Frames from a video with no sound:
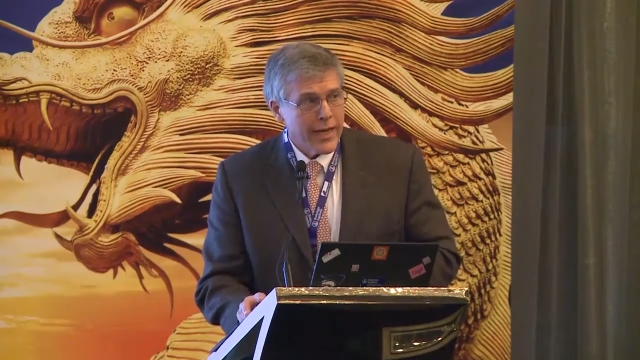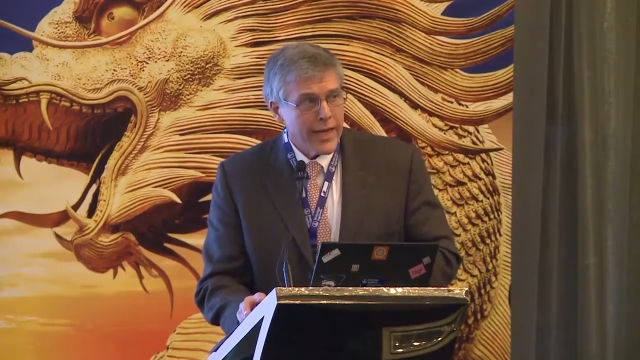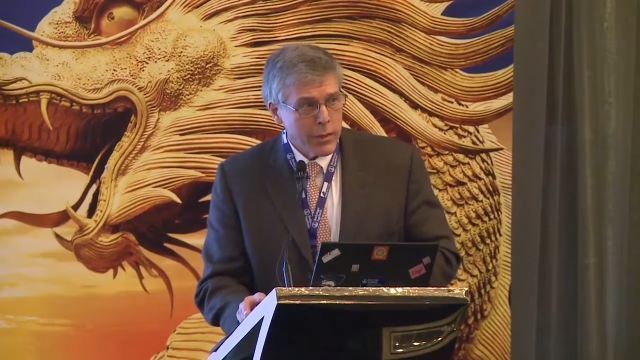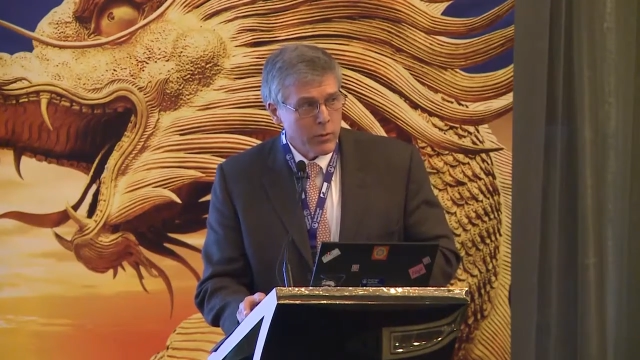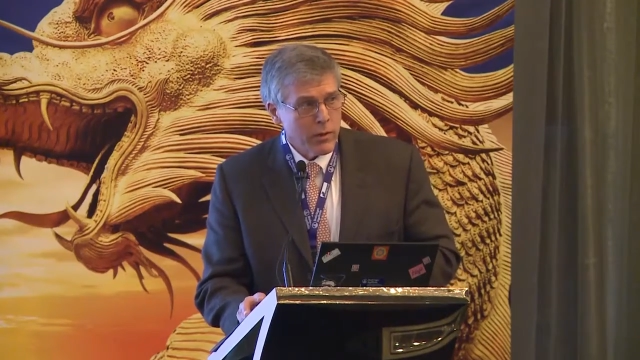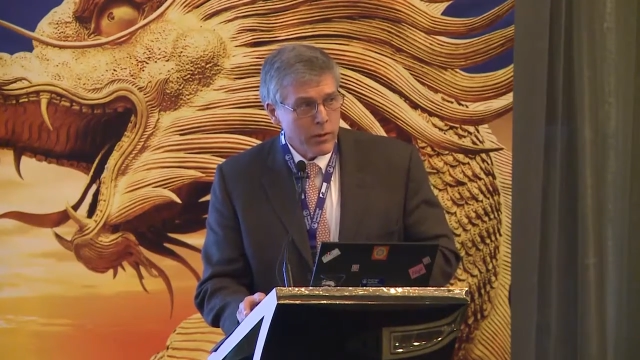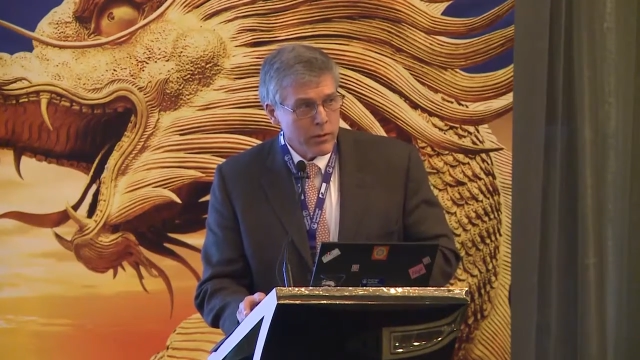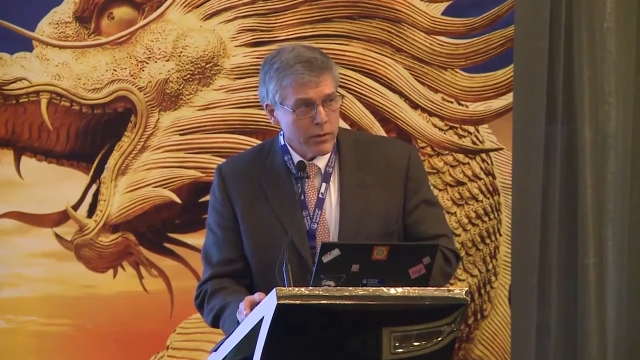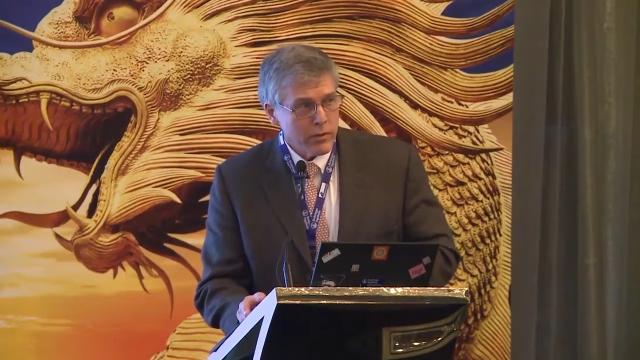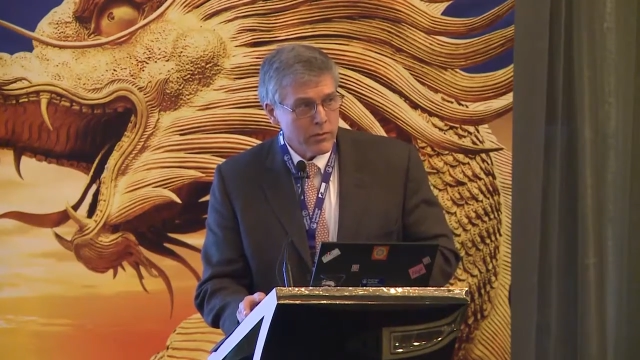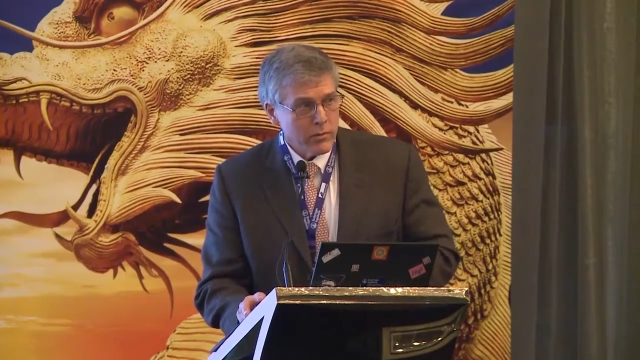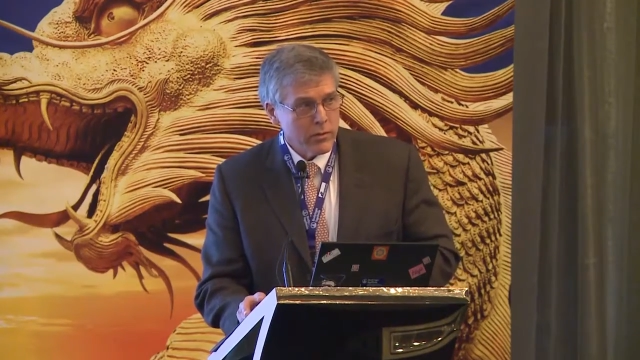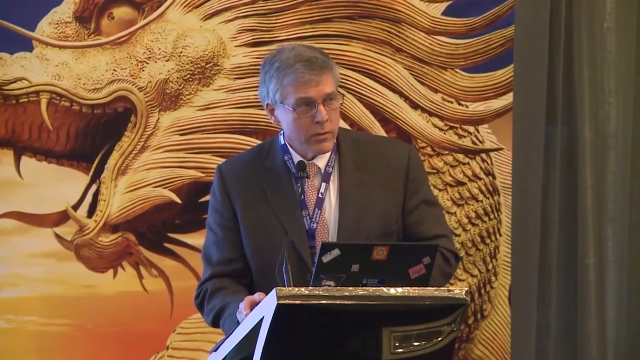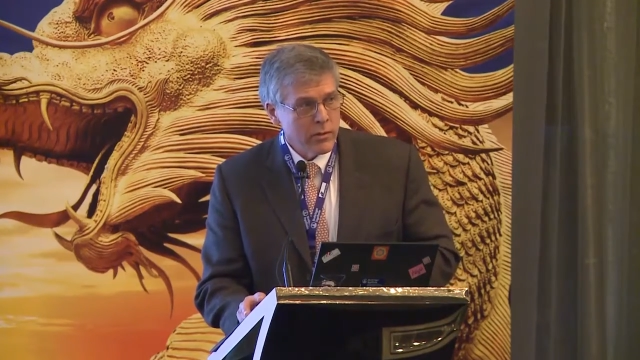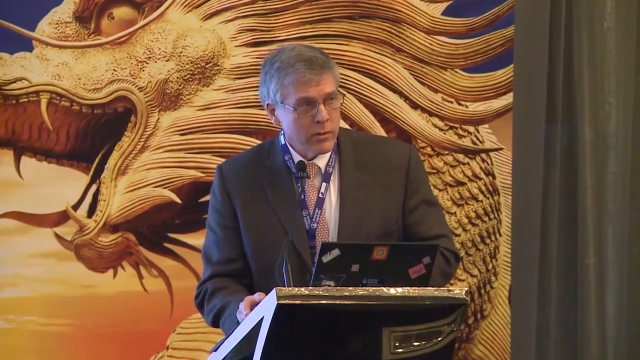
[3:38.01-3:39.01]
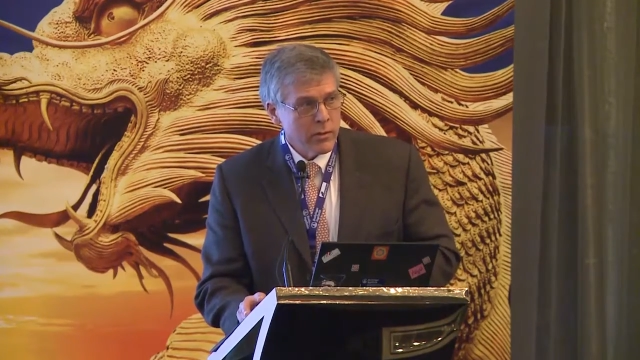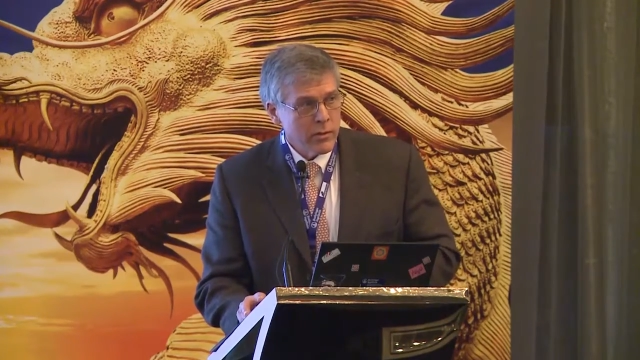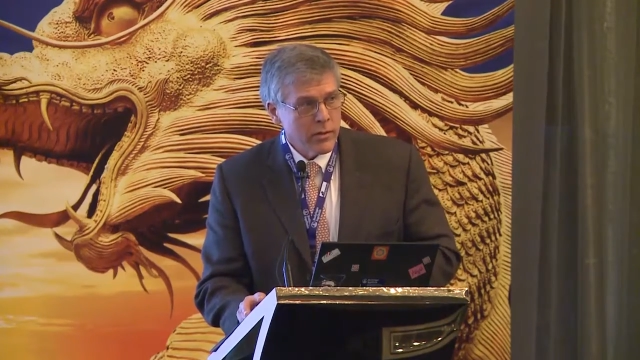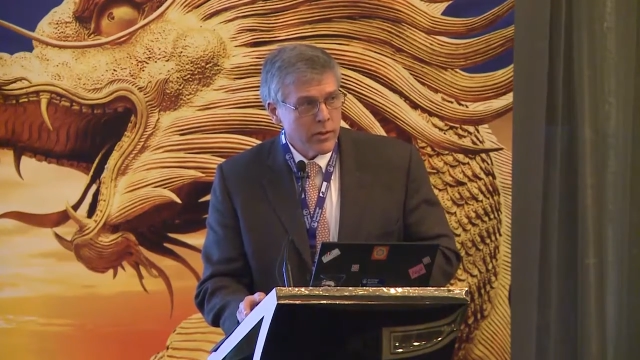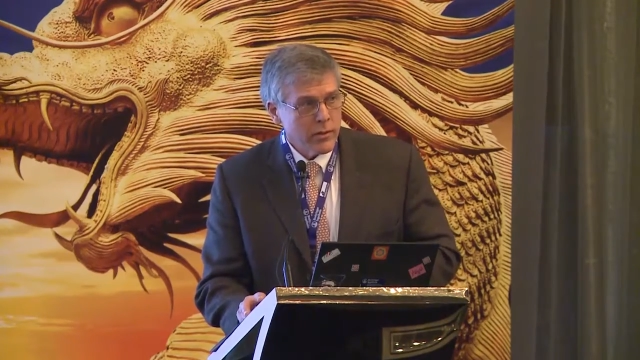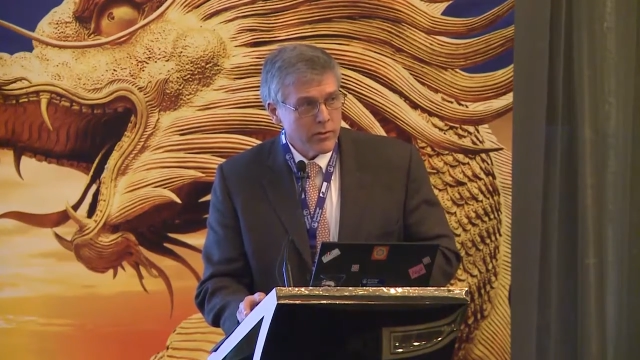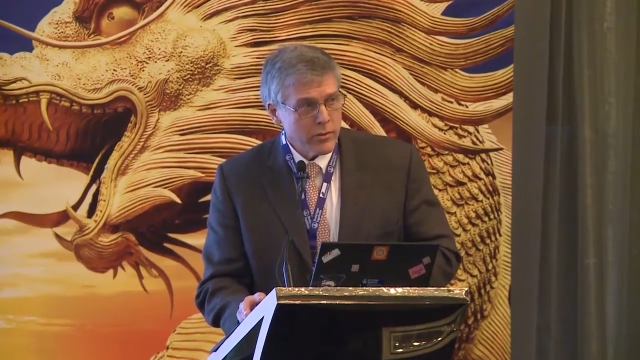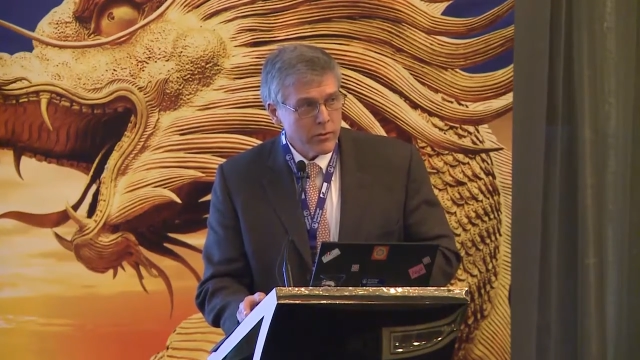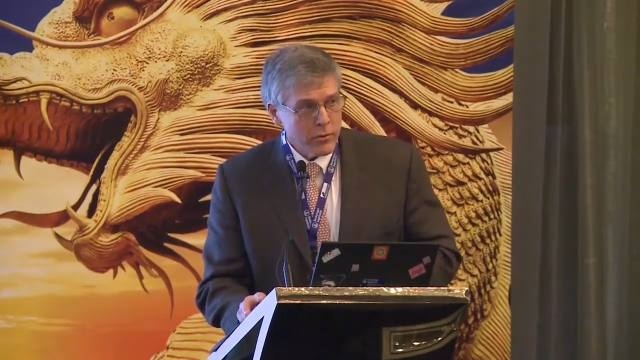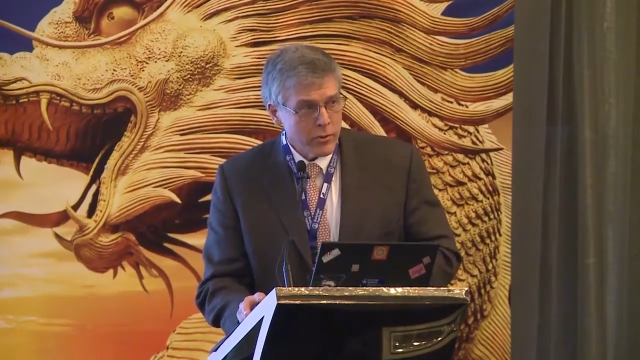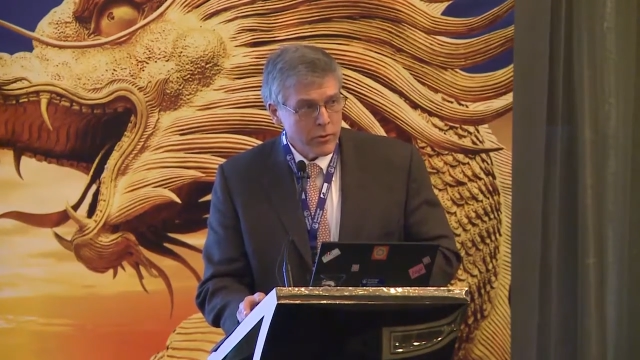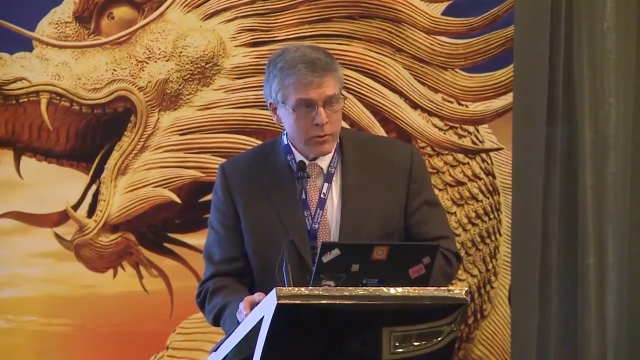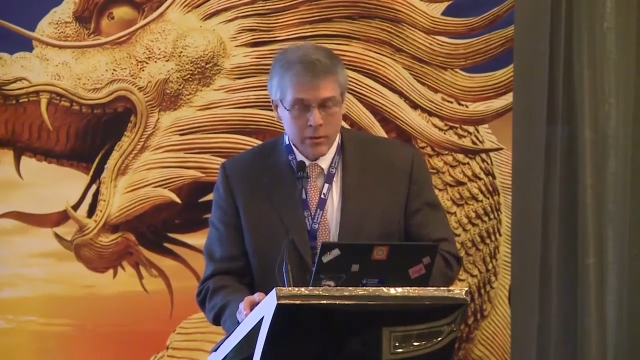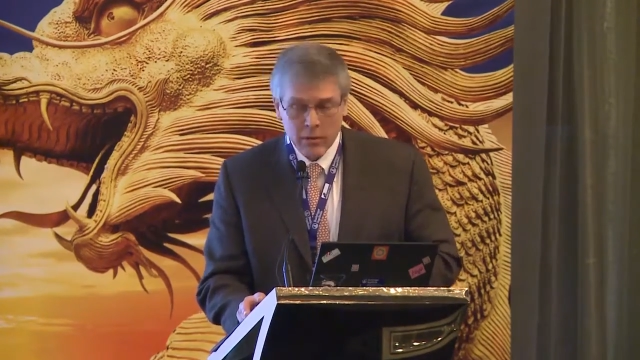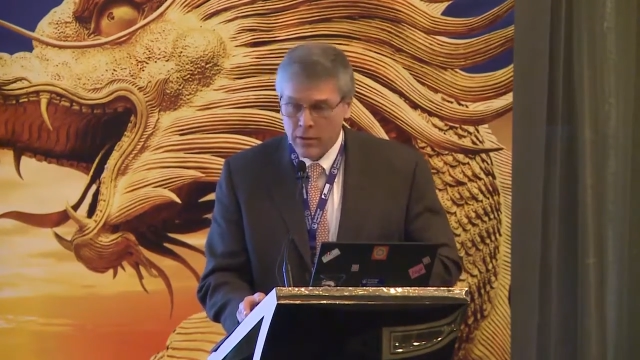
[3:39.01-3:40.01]
Iowa artist's
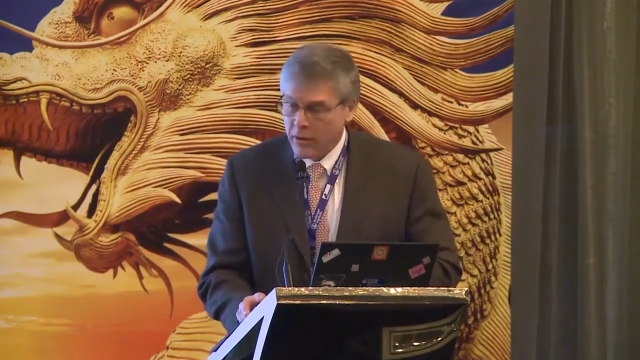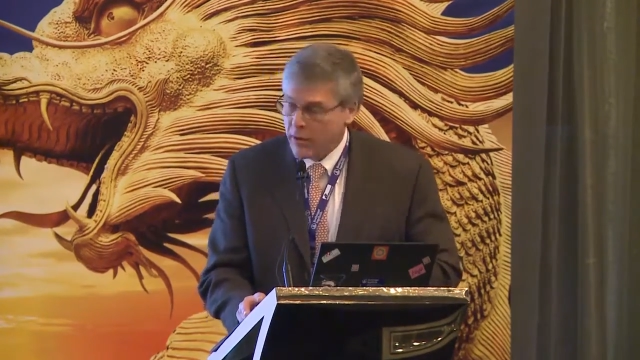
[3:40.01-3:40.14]
sister,